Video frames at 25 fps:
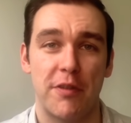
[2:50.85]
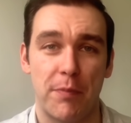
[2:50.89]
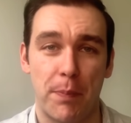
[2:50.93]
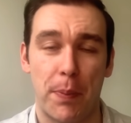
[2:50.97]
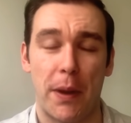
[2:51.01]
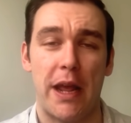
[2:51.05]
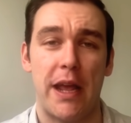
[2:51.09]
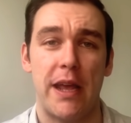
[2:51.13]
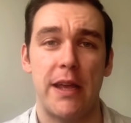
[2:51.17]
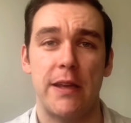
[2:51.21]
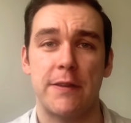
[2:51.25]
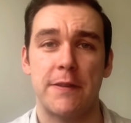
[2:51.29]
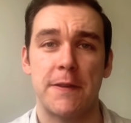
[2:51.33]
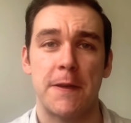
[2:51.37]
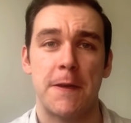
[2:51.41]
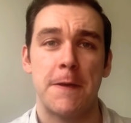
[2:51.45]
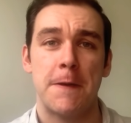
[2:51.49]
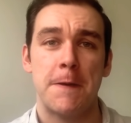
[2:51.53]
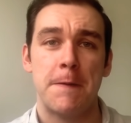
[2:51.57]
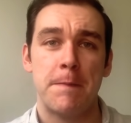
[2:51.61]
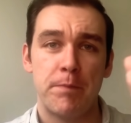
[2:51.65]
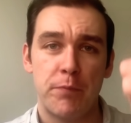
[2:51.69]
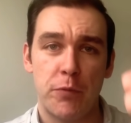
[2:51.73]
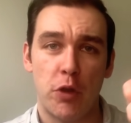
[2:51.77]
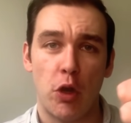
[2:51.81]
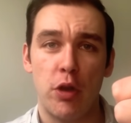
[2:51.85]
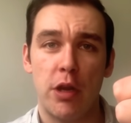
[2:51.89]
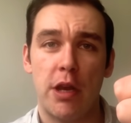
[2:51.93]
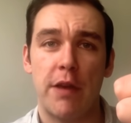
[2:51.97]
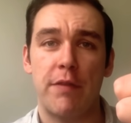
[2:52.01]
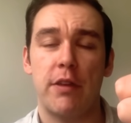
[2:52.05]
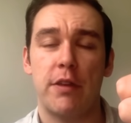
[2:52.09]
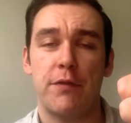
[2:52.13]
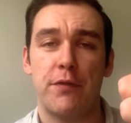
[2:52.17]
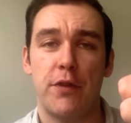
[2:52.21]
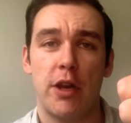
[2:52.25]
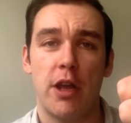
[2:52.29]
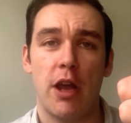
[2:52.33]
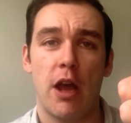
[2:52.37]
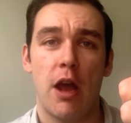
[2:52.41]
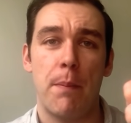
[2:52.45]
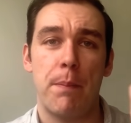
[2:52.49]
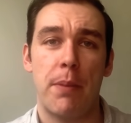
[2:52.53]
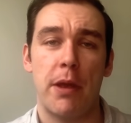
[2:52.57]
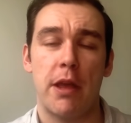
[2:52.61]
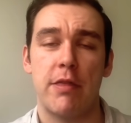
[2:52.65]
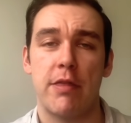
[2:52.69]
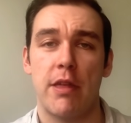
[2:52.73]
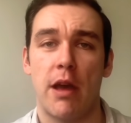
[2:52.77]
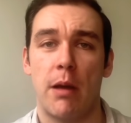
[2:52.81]
please do give this video a
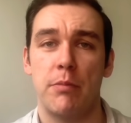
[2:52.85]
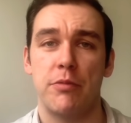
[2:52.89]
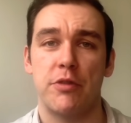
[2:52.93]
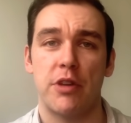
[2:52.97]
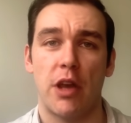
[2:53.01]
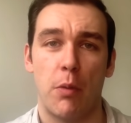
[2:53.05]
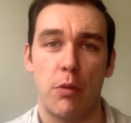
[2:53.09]
big thumbs up.